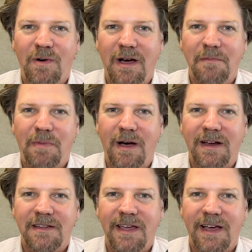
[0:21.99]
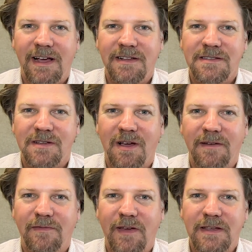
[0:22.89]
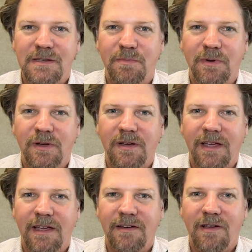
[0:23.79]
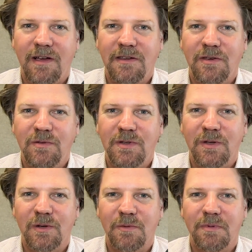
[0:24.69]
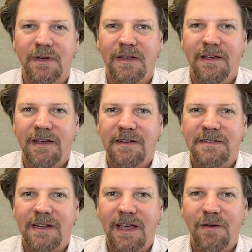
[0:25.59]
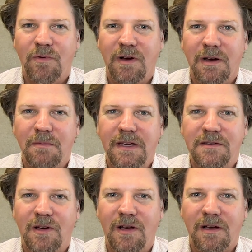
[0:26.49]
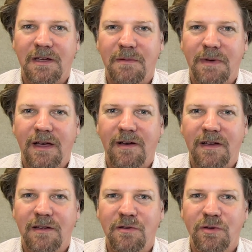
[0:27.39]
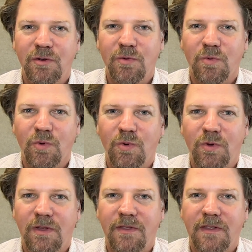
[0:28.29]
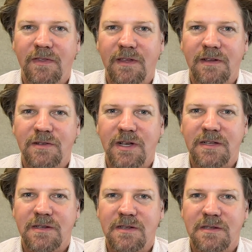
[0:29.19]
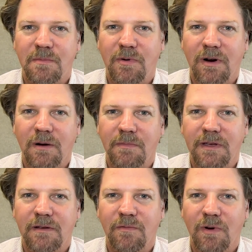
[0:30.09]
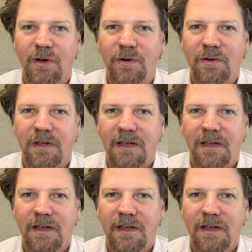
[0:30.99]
on podcasts, on Facebook, and on YouTube. Today we're going to be talking about a new rule that the Justice Department wrote